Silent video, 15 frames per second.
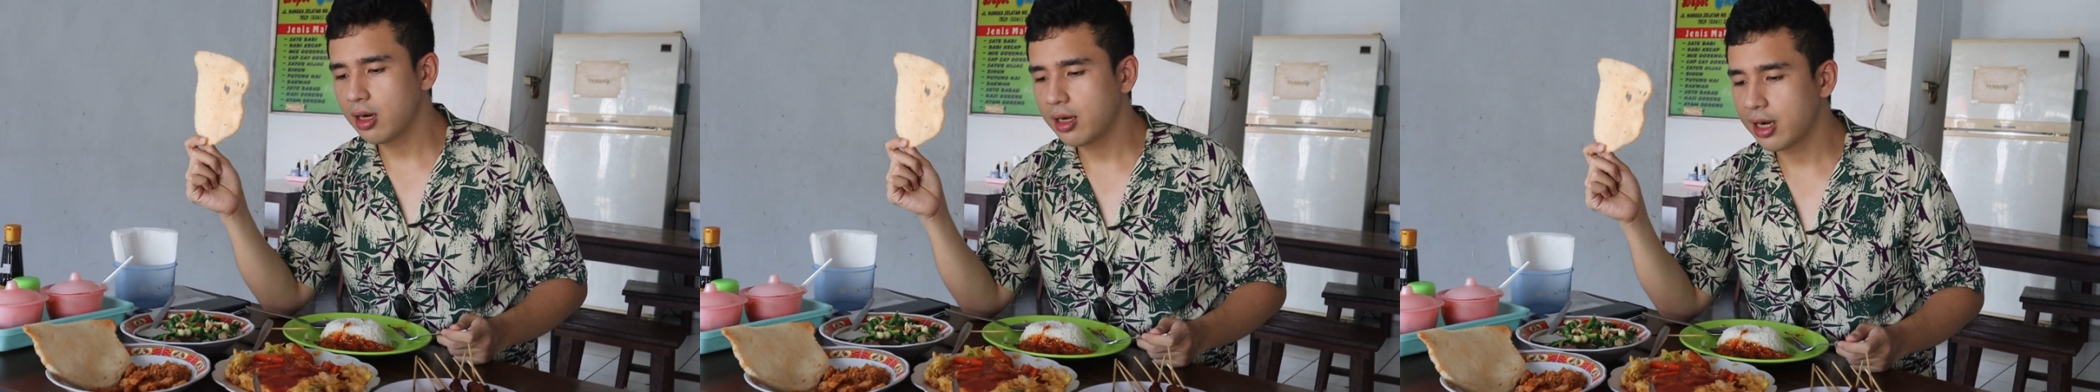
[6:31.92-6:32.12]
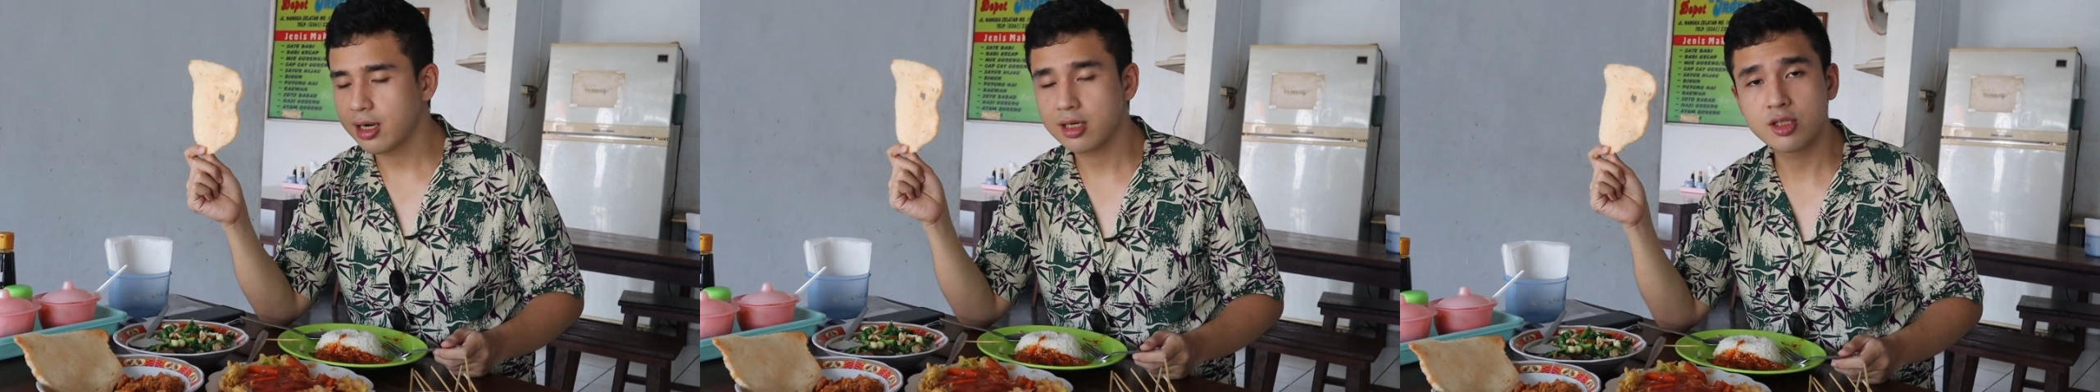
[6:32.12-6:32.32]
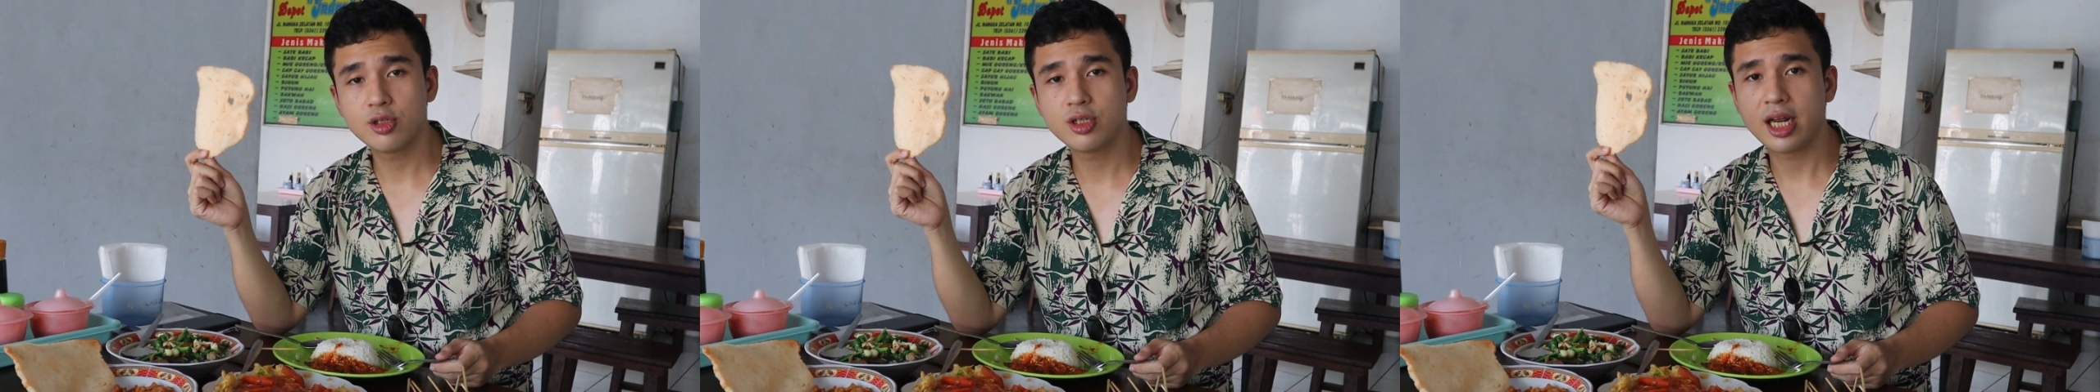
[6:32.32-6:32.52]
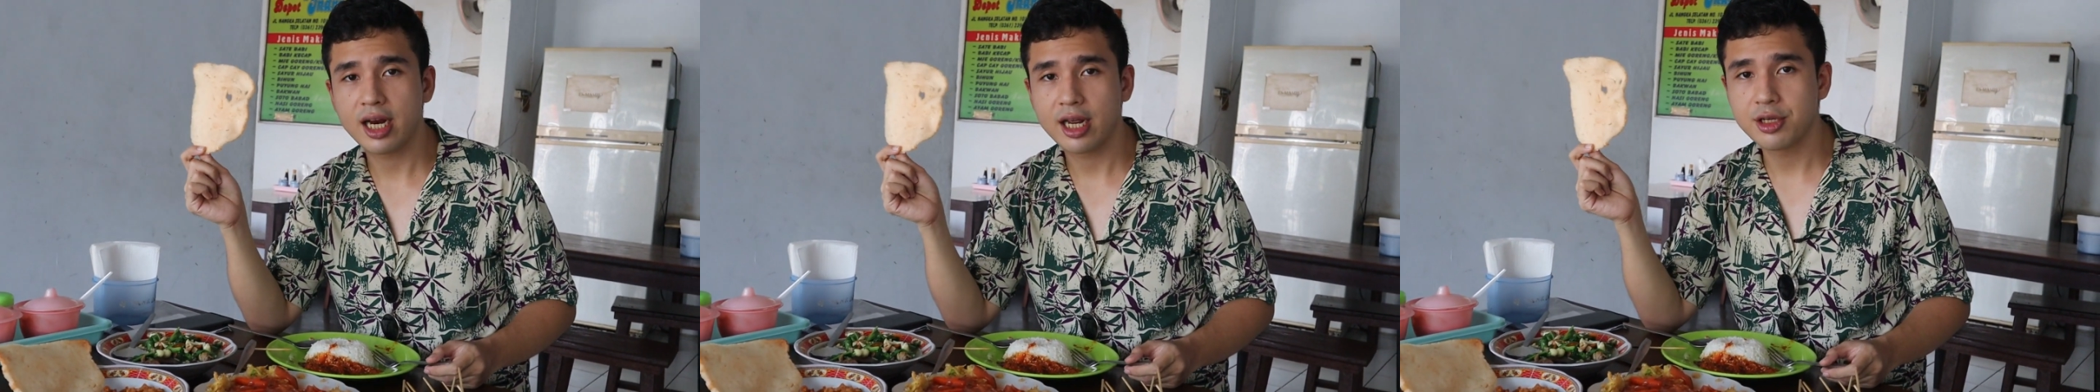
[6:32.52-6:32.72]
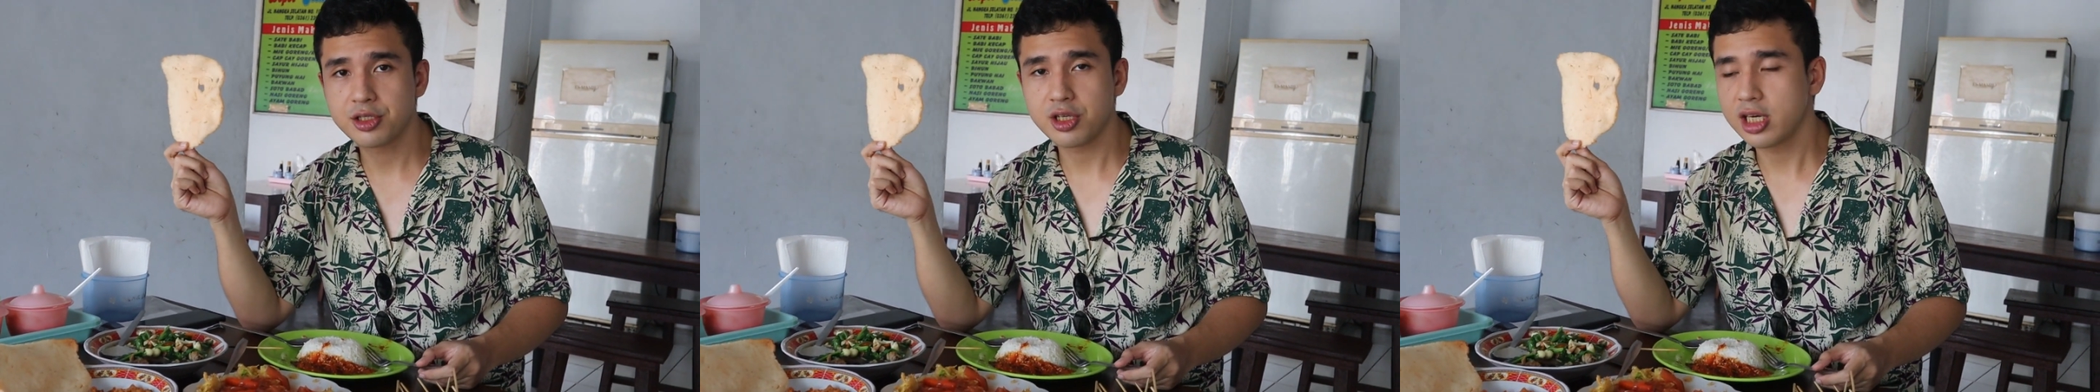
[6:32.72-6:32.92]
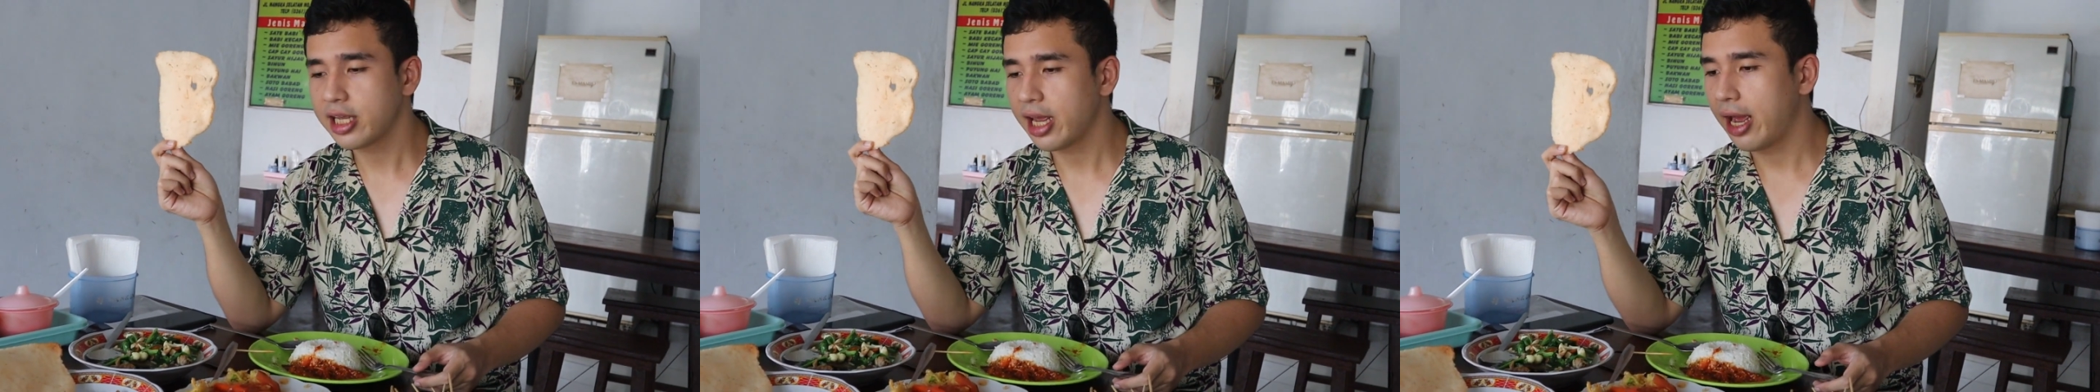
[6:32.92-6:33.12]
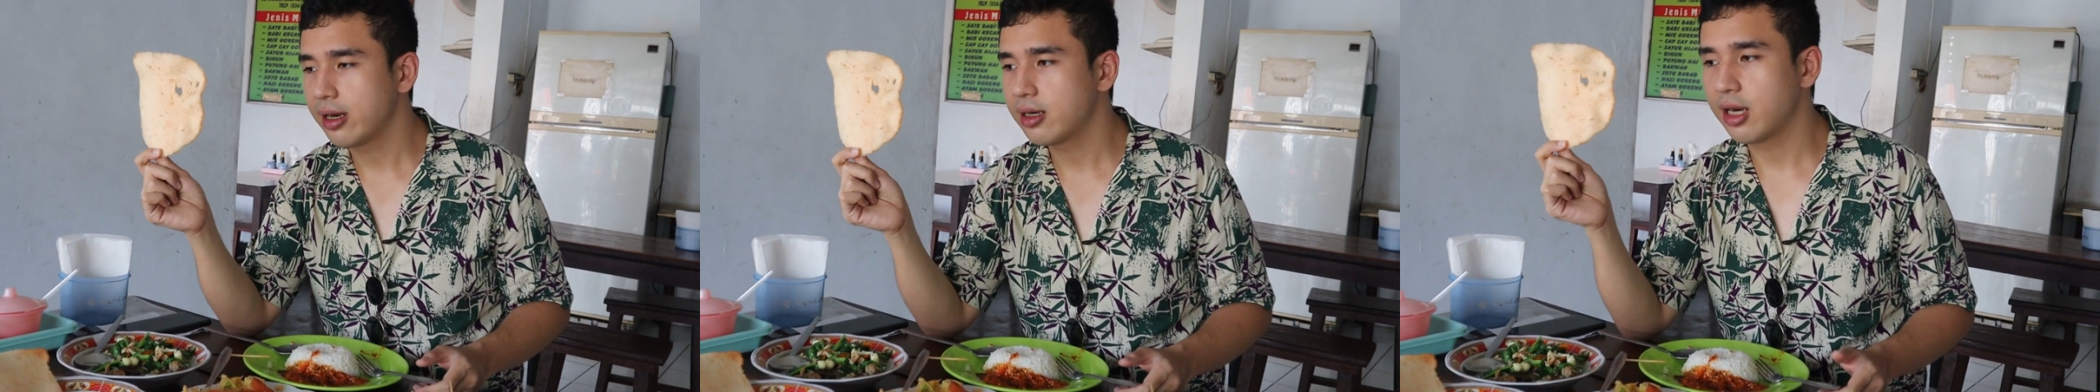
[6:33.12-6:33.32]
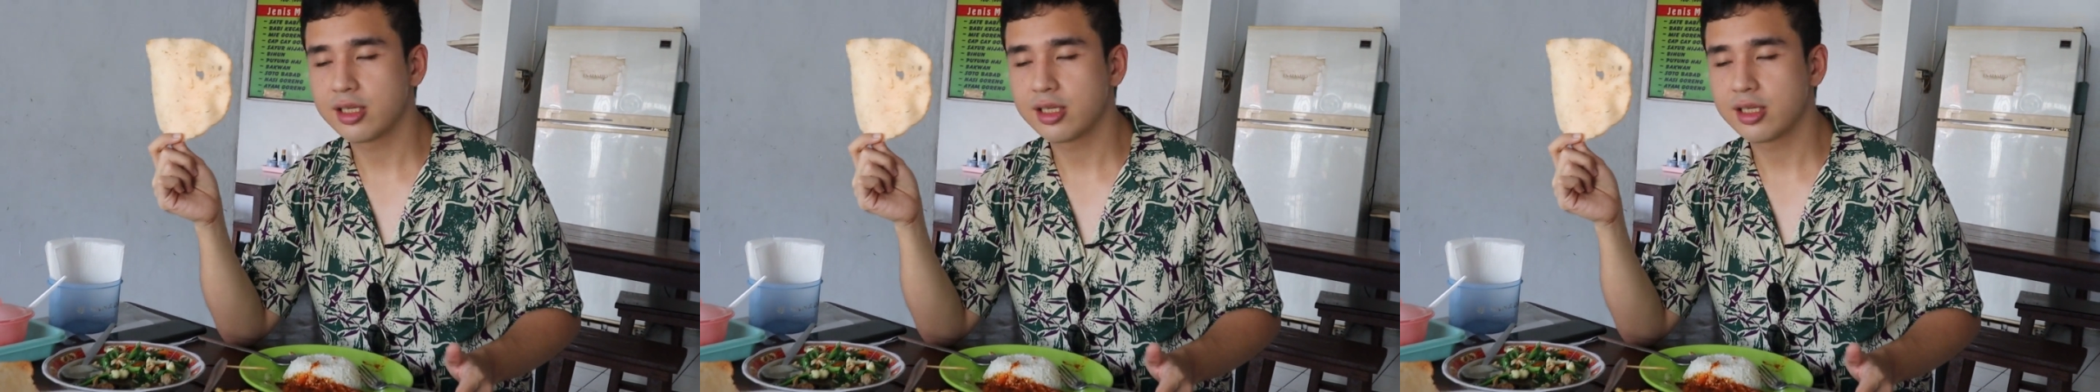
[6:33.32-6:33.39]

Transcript: there are two that I usually get.